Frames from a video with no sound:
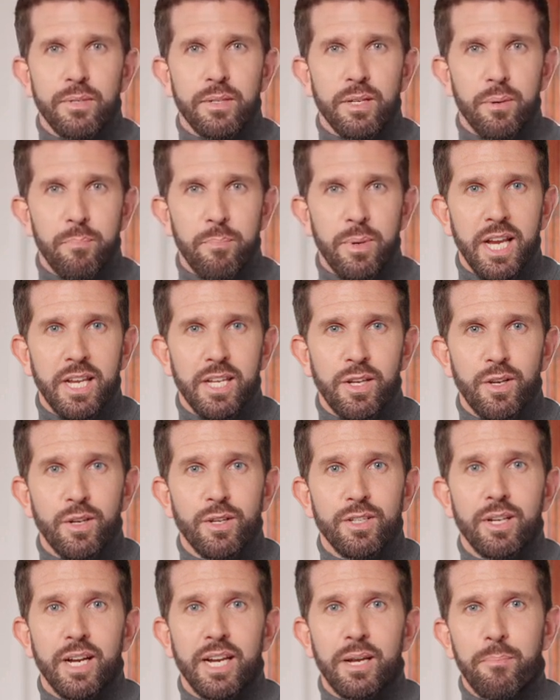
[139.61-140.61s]

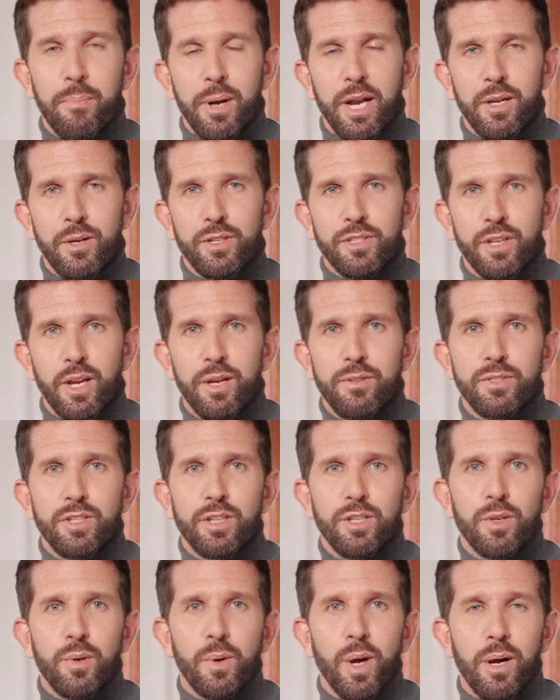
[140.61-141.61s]
Competitors like Microsoft
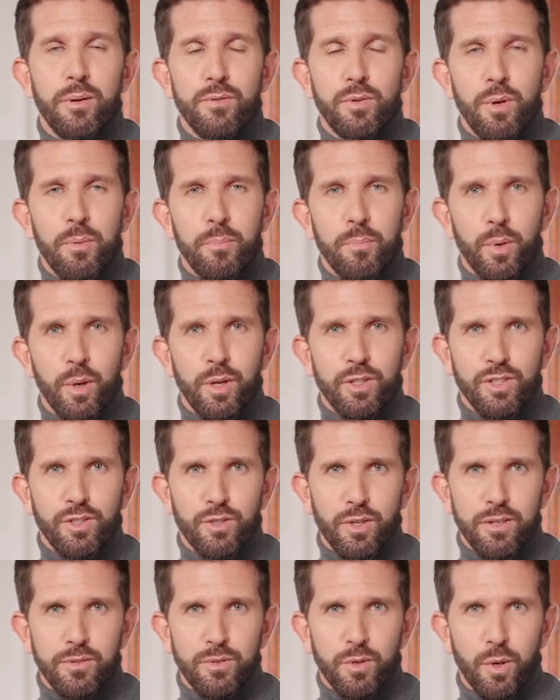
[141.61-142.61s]
To Do offer a more
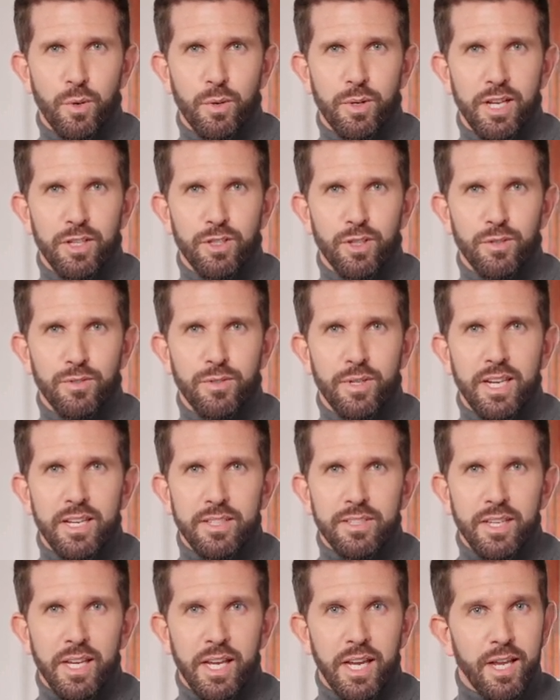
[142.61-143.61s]
straightforward
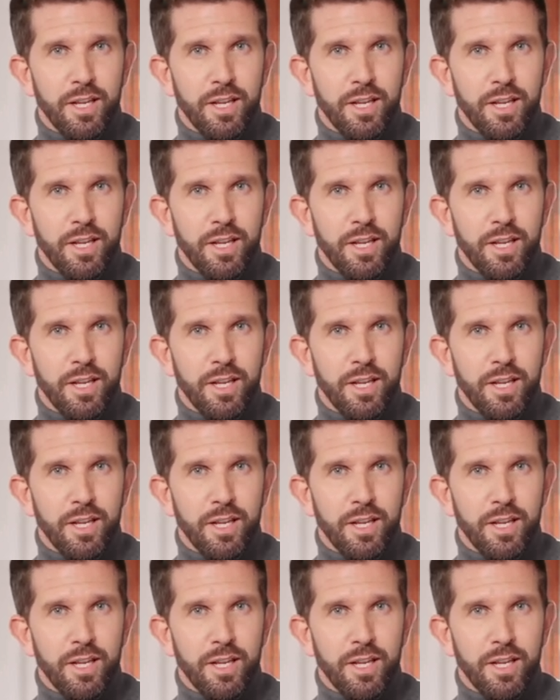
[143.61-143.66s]
interface,